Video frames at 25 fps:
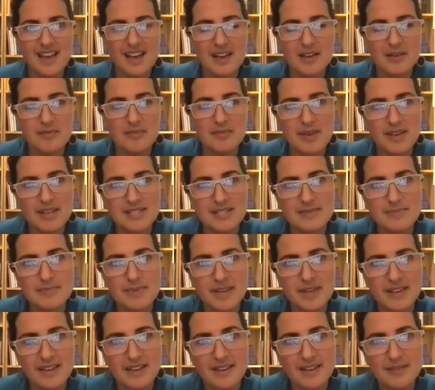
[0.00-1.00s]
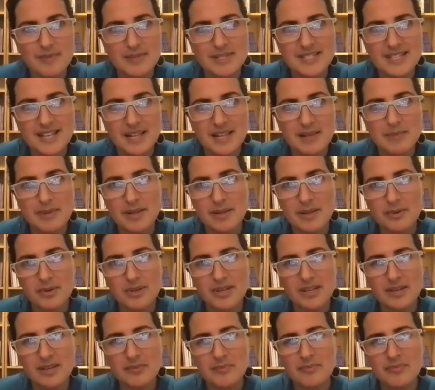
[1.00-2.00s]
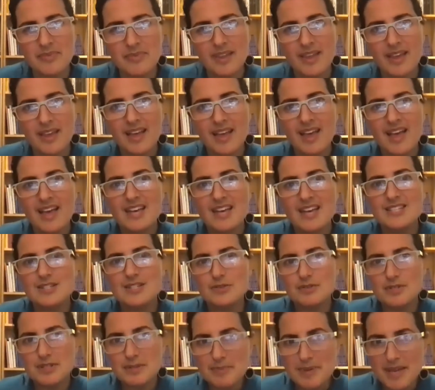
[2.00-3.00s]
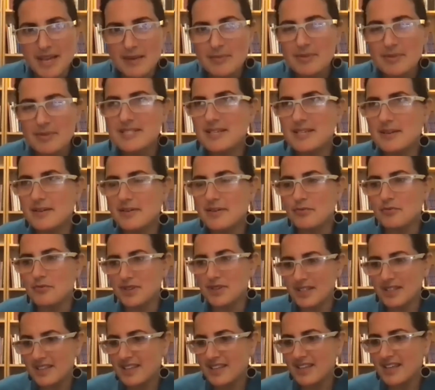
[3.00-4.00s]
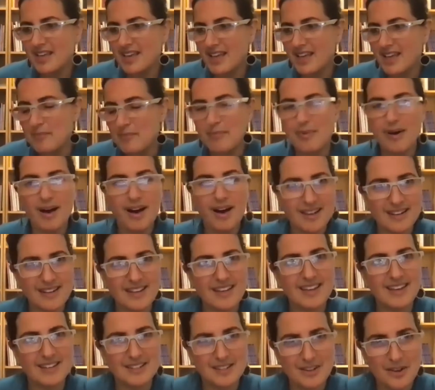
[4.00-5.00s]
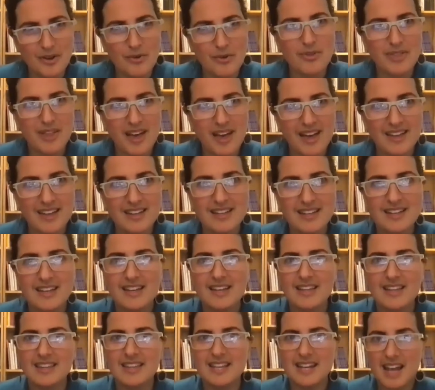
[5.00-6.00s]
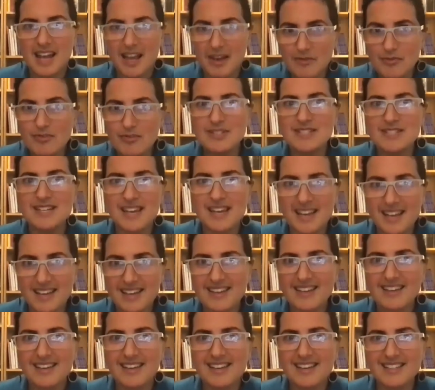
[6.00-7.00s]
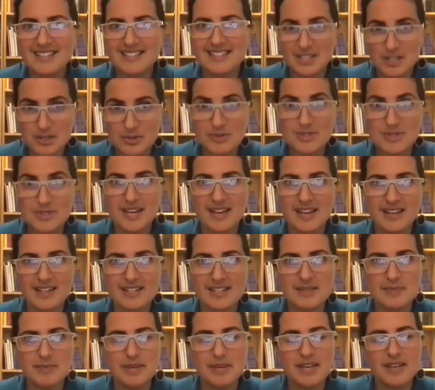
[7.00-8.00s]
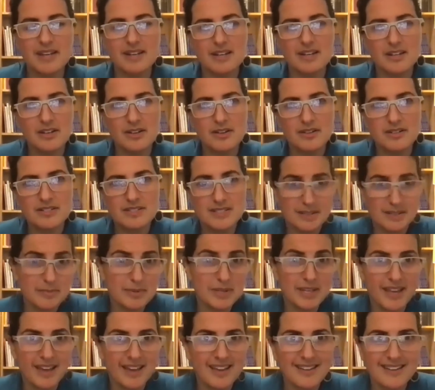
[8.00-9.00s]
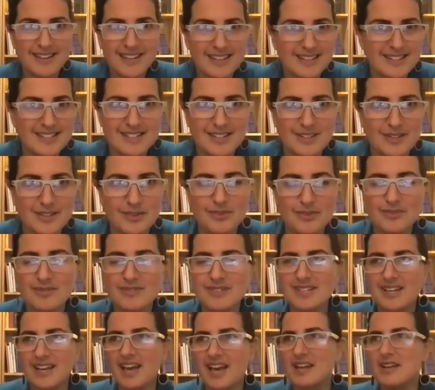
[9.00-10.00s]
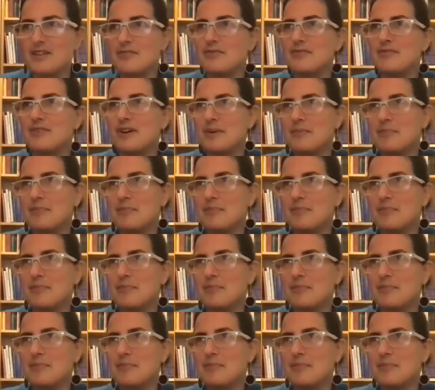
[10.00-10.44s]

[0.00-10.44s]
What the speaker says: as being B'Tselem Elohim. So to be able to really embody and know that every day is a new day to begin and to kind of